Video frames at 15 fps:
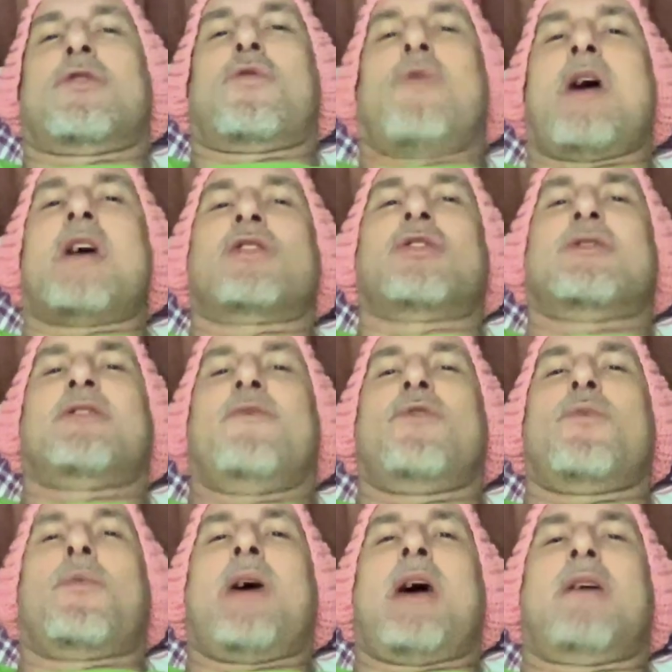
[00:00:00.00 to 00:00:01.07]
crashes of
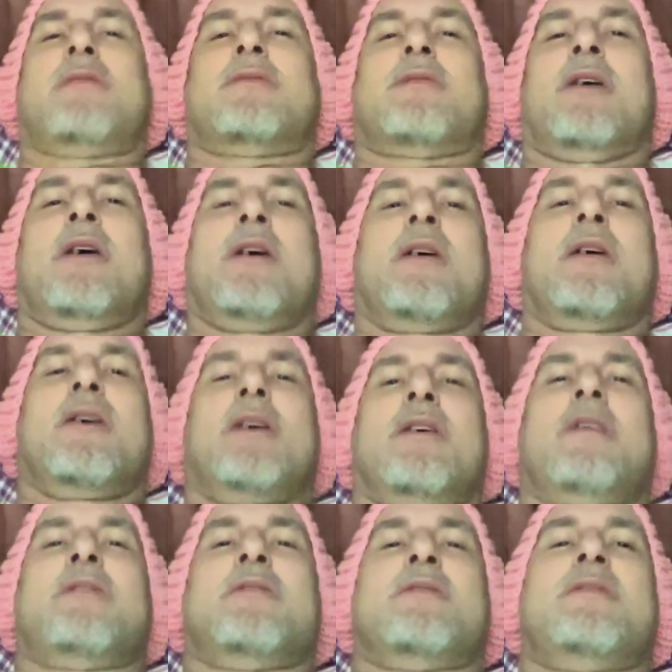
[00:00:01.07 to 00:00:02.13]
the past.
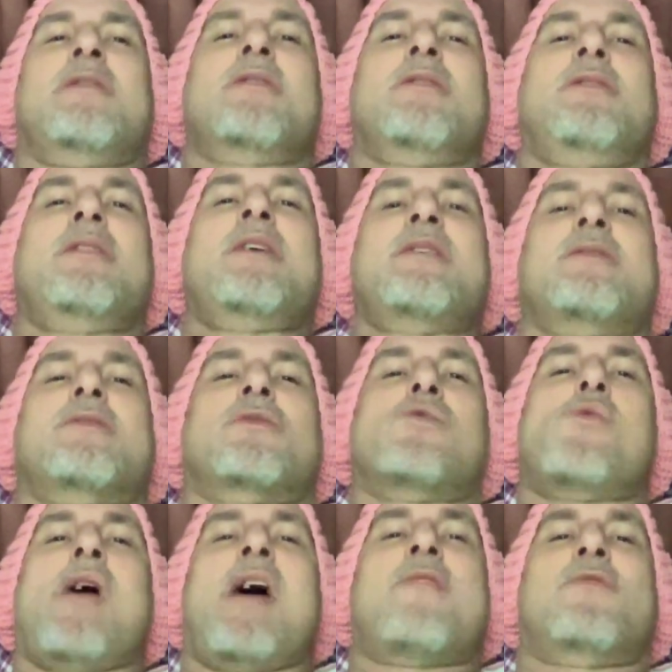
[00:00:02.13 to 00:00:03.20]
Is the elites
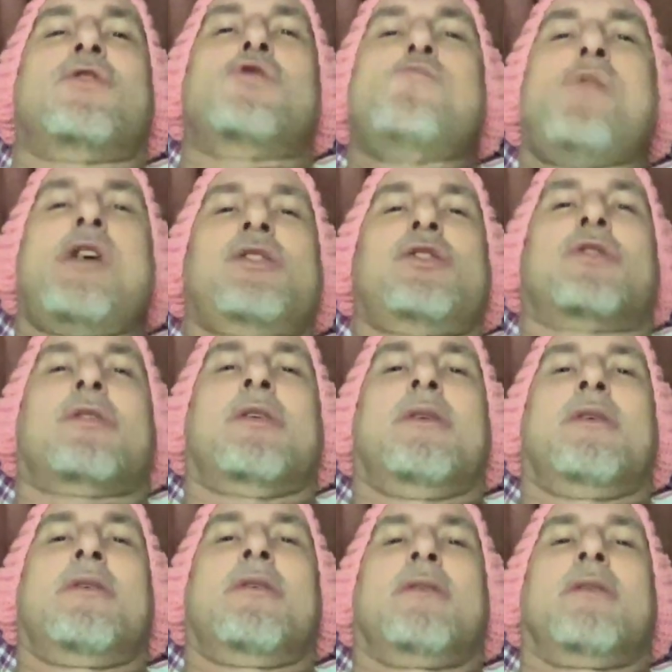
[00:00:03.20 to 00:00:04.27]
who have too much,
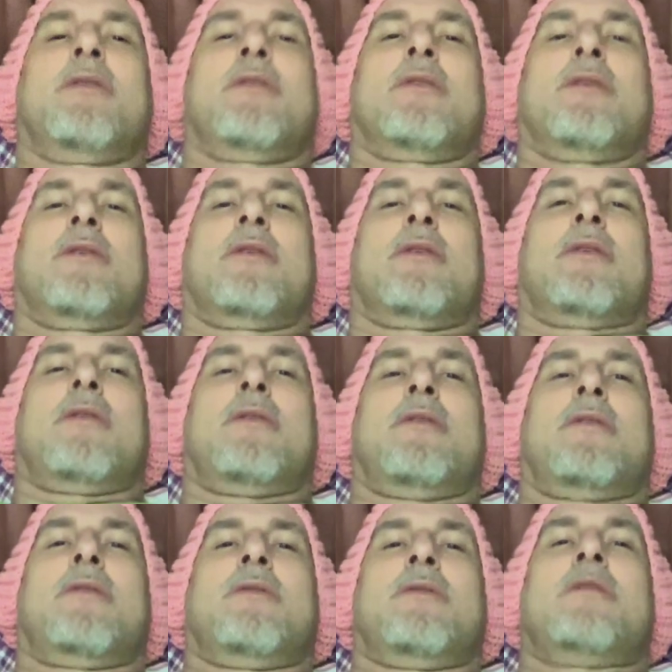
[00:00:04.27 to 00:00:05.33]

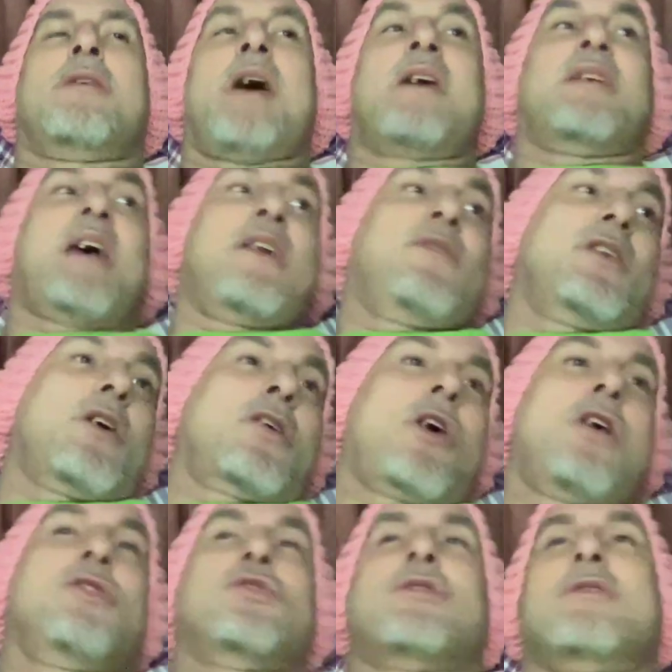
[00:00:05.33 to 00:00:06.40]
not having a
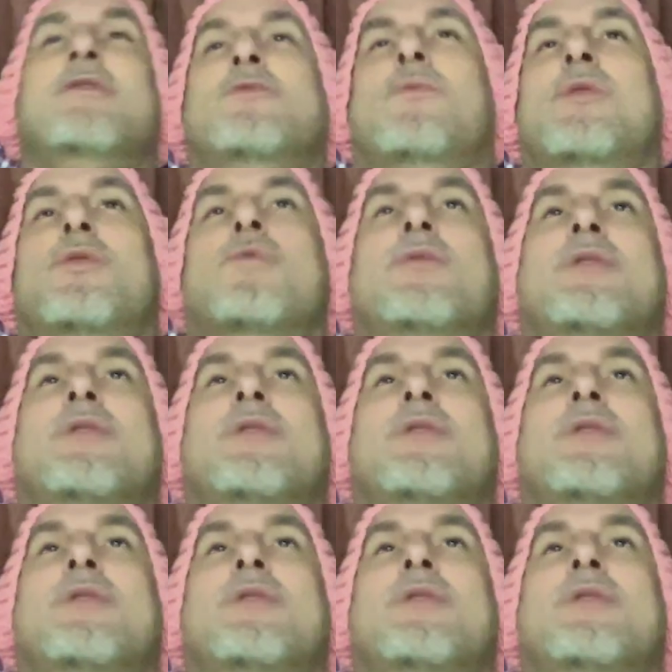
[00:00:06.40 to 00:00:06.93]
conscience, whether